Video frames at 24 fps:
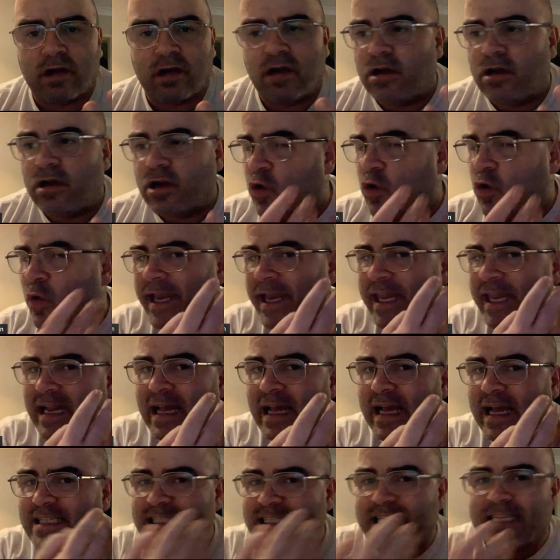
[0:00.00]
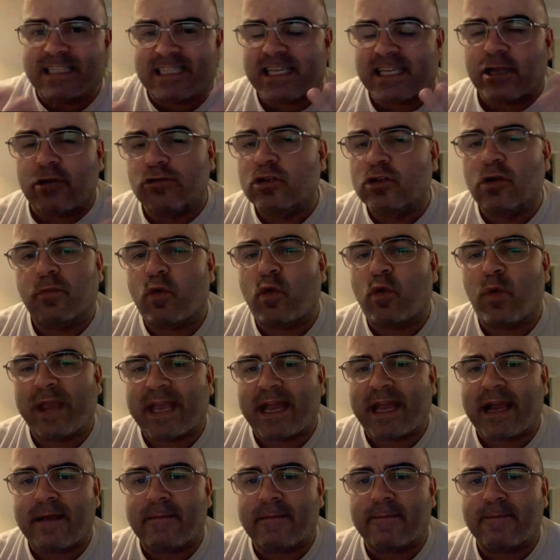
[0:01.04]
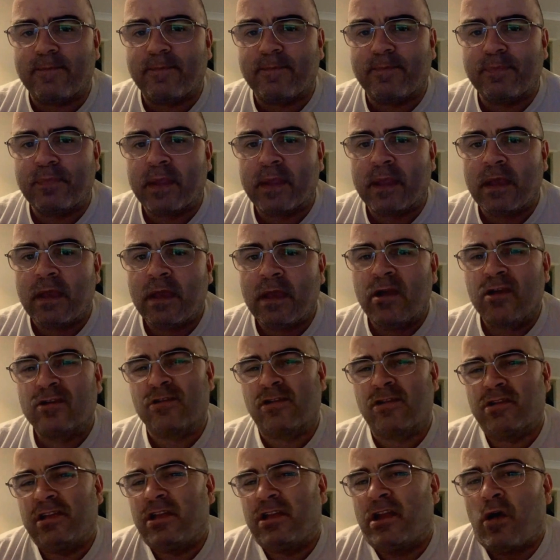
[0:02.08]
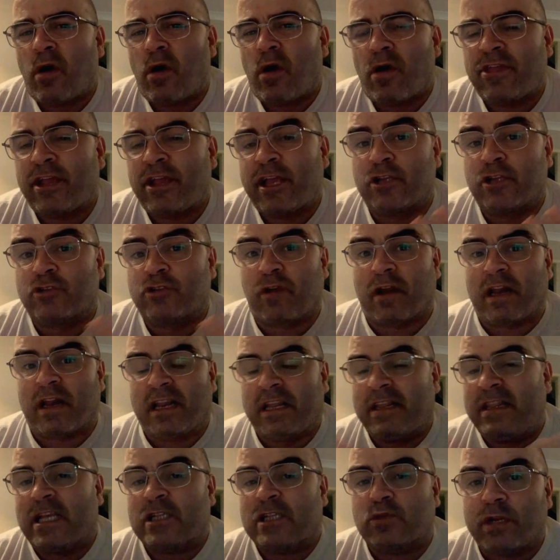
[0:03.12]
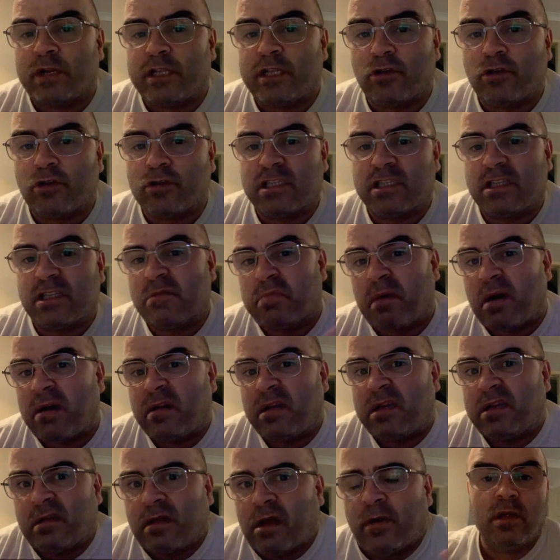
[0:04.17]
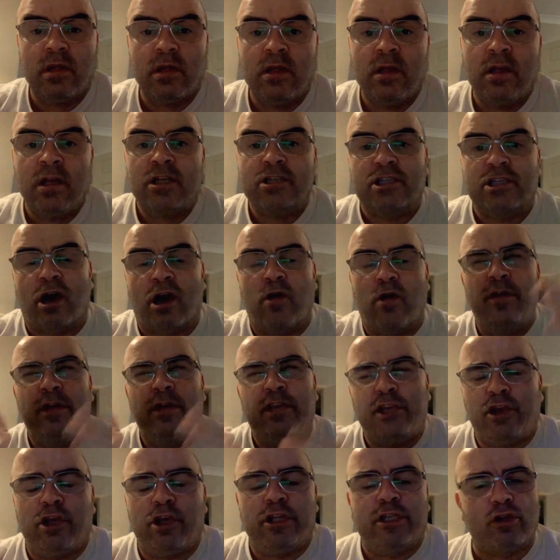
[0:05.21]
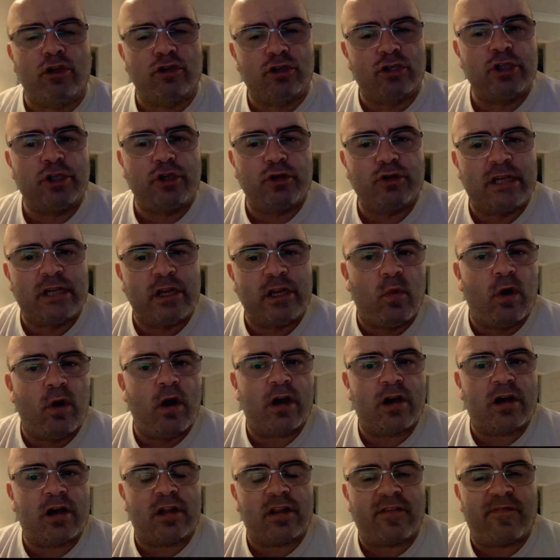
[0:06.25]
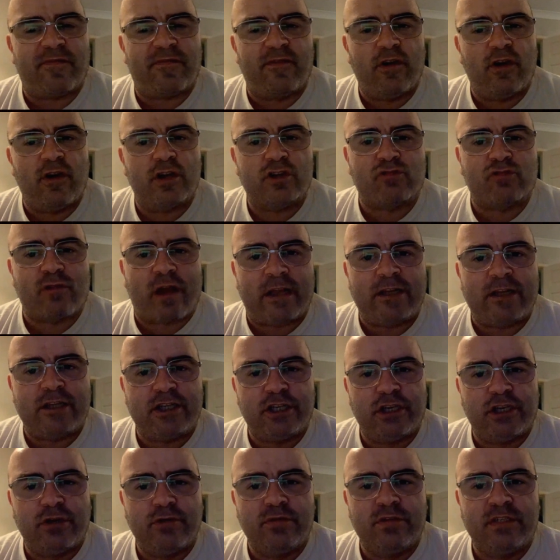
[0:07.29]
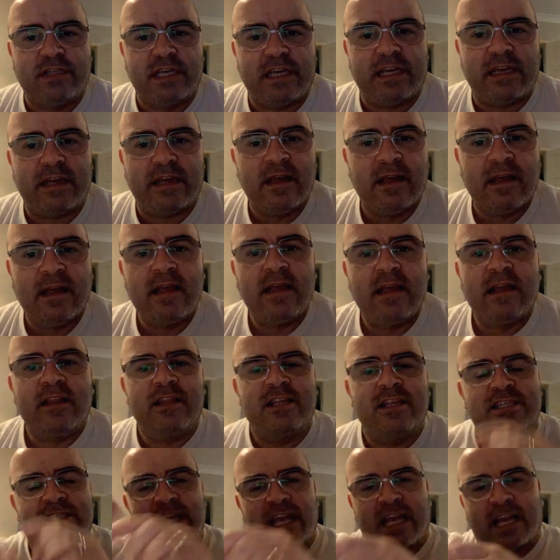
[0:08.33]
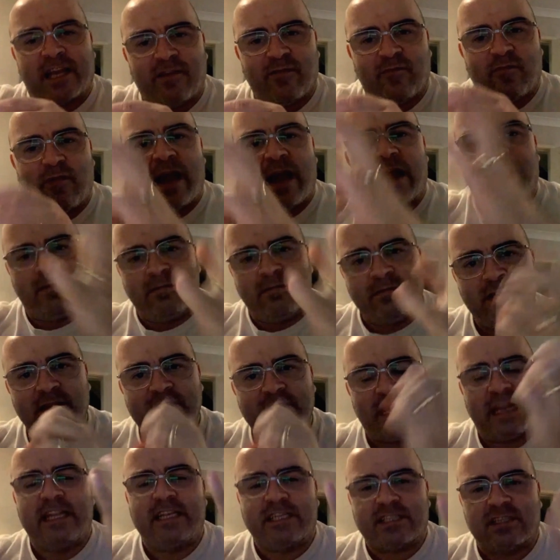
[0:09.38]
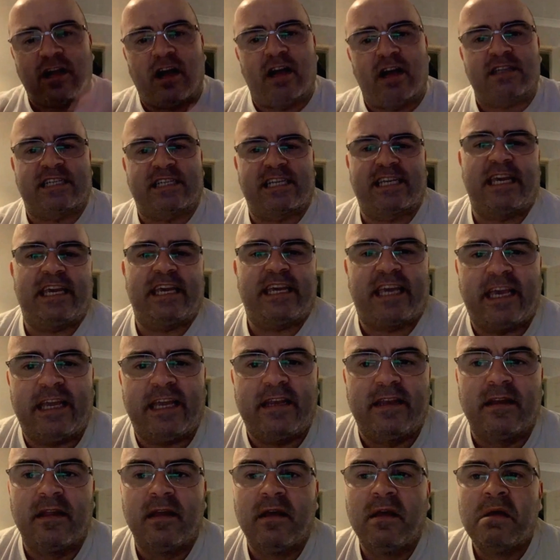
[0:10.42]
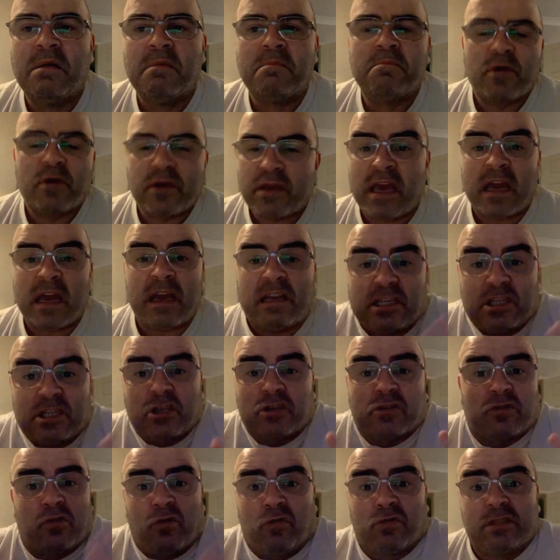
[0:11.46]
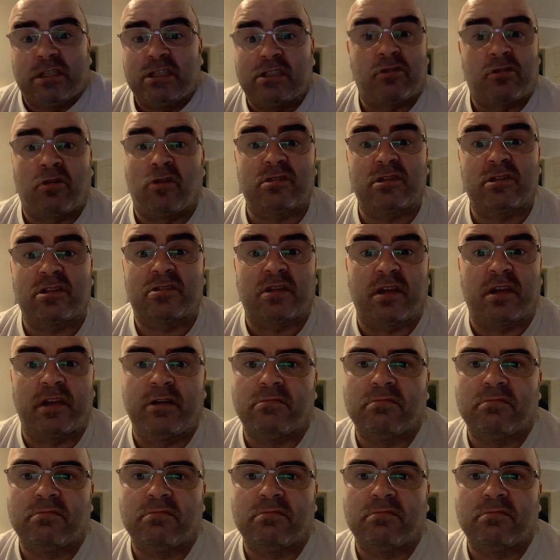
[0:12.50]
coagulates, it seals up quicker. So, I think adrenaline, that's what it does in the body, So it doesn't usually work on the first round you use it. The second round, then it starts to kick in. But yeah, it just causes the cut to seal.